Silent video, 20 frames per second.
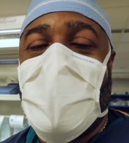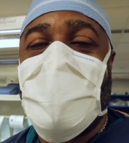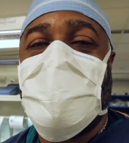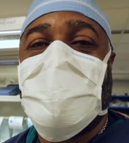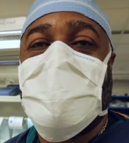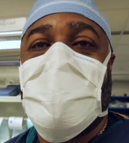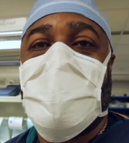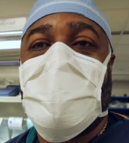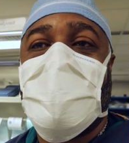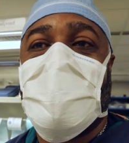
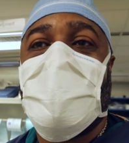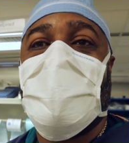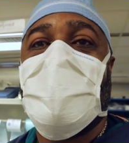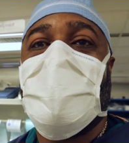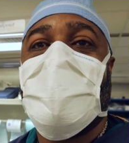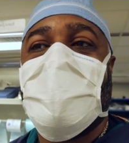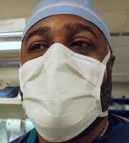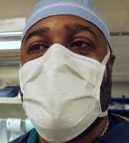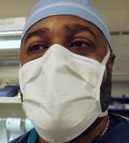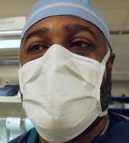patient
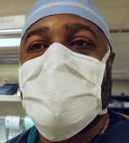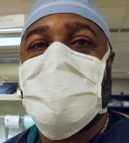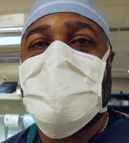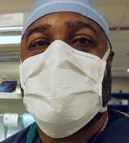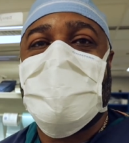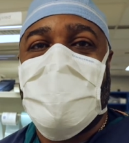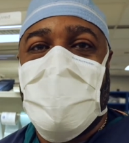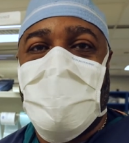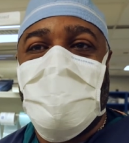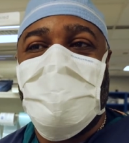gets
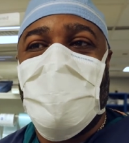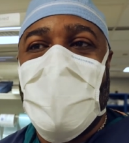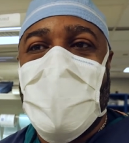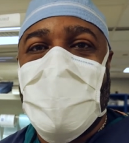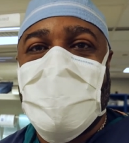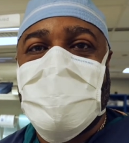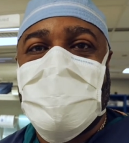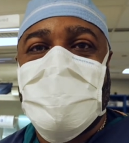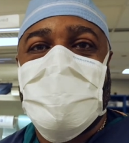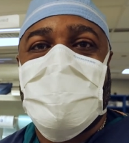the
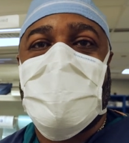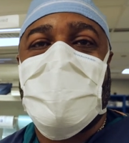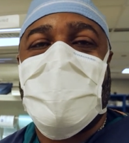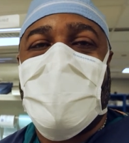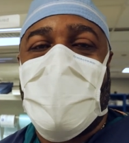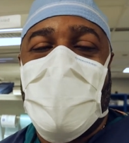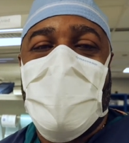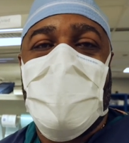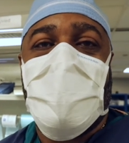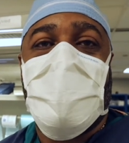best
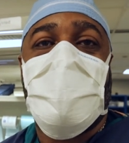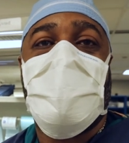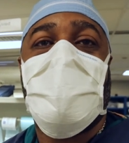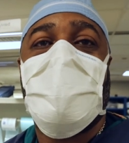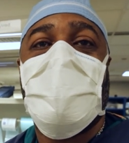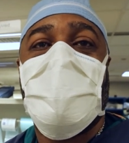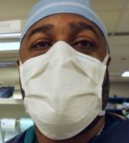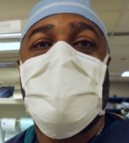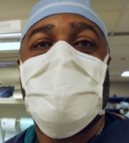care